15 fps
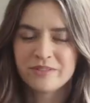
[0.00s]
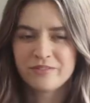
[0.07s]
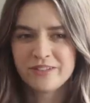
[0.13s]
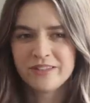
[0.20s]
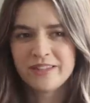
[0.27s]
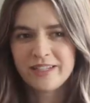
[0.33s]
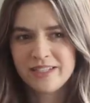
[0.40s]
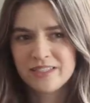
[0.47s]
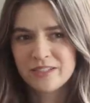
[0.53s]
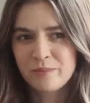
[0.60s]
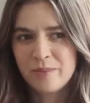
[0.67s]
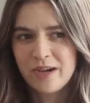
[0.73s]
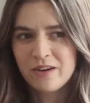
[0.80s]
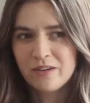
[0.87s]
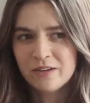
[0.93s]
of the fun things
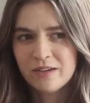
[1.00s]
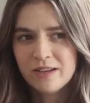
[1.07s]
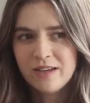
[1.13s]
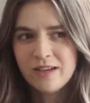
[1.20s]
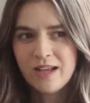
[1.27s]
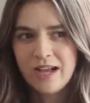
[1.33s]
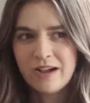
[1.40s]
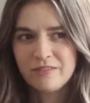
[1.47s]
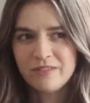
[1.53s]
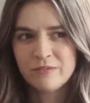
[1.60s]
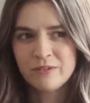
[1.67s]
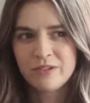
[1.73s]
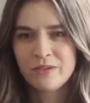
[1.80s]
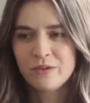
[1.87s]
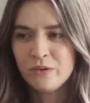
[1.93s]
about having
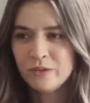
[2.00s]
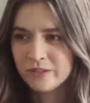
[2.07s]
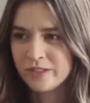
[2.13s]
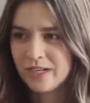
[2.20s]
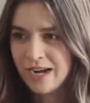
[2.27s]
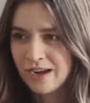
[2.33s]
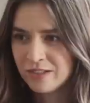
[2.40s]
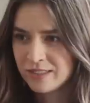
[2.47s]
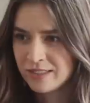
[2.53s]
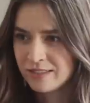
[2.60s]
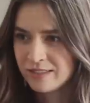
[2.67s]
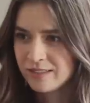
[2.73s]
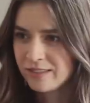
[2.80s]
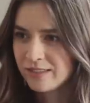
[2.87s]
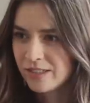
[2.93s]
one of the older
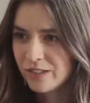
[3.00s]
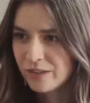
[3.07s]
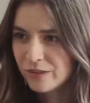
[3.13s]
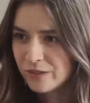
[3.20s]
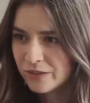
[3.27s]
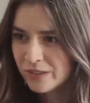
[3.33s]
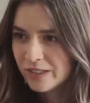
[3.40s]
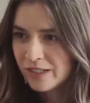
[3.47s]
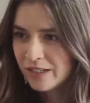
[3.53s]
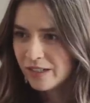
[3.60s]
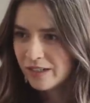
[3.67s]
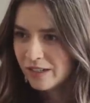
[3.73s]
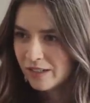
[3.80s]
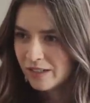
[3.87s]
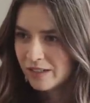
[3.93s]
houses too. Oh, I
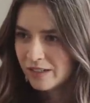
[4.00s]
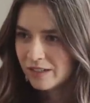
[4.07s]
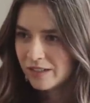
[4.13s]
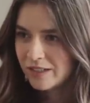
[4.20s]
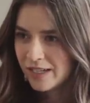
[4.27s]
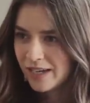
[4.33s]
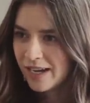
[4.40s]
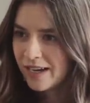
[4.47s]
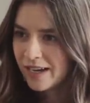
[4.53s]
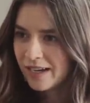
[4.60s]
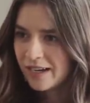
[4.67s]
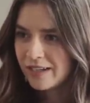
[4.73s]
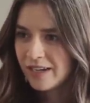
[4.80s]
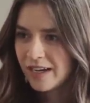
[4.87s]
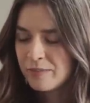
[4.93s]
bet.
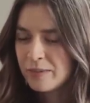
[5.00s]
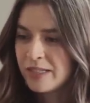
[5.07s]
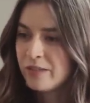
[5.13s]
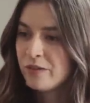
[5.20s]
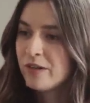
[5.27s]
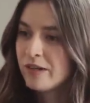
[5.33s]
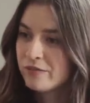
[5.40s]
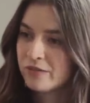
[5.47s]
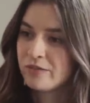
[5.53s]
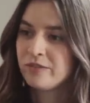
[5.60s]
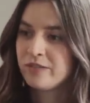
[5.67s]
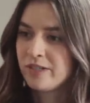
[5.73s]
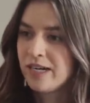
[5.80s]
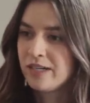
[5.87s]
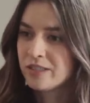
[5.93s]
Yeah, I mean, you have an
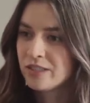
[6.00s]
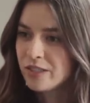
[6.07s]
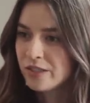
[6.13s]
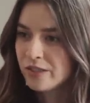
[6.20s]
older house